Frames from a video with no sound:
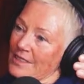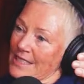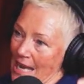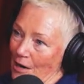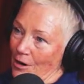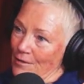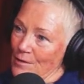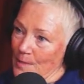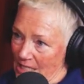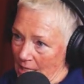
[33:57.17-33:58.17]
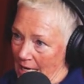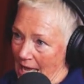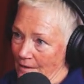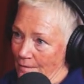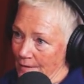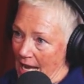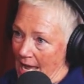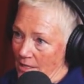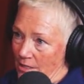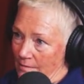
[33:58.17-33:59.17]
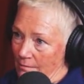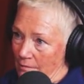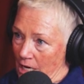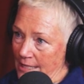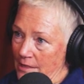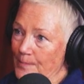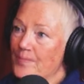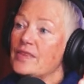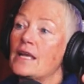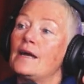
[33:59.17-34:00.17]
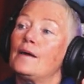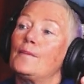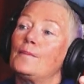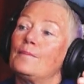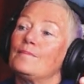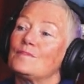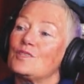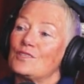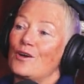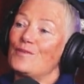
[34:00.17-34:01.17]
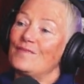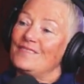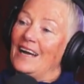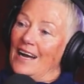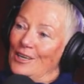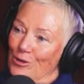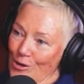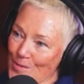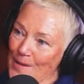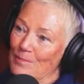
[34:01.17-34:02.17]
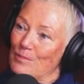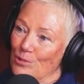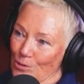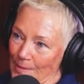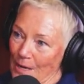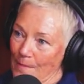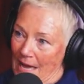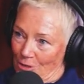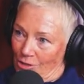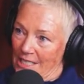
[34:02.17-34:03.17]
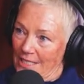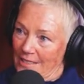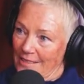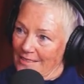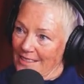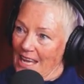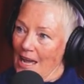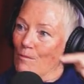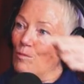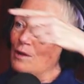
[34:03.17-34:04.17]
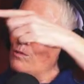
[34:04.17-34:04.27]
narrow for me to lay flat. Yes. Right? Yeah. So a crew member brought me a mattress yeah. and we